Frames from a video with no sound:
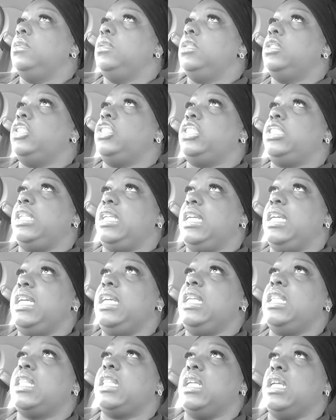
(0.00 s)

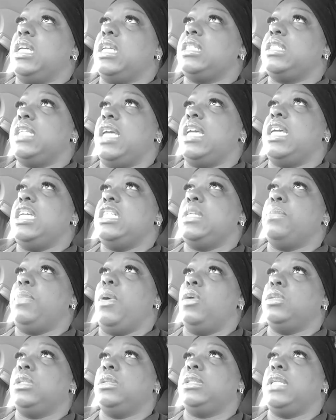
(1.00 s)
she thinks that he's
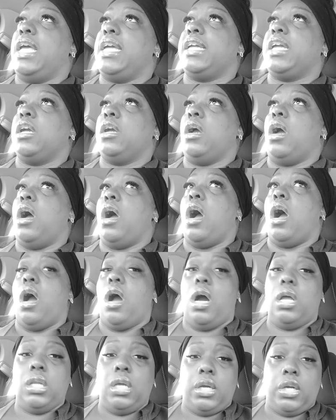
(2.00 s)
supposed to take care of
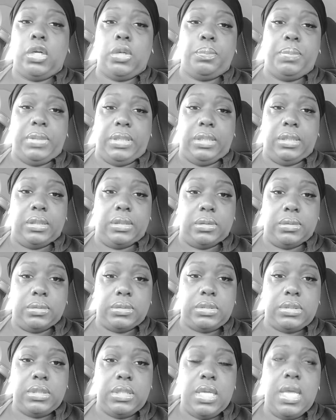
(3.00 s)
all of her
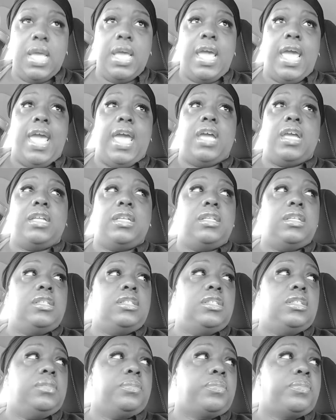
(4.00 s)
bills and
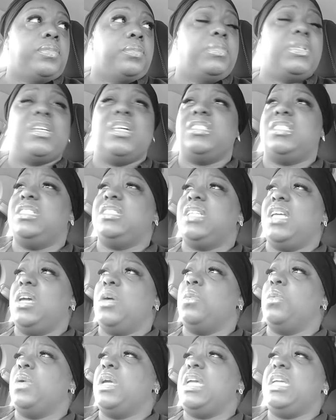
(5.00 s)
because she said
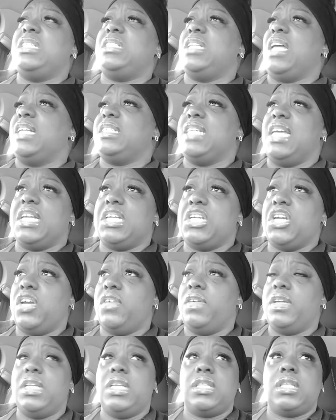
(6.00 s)
he's not taking care
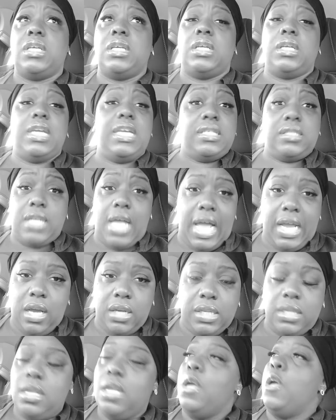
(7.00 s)
of anything. He's not going to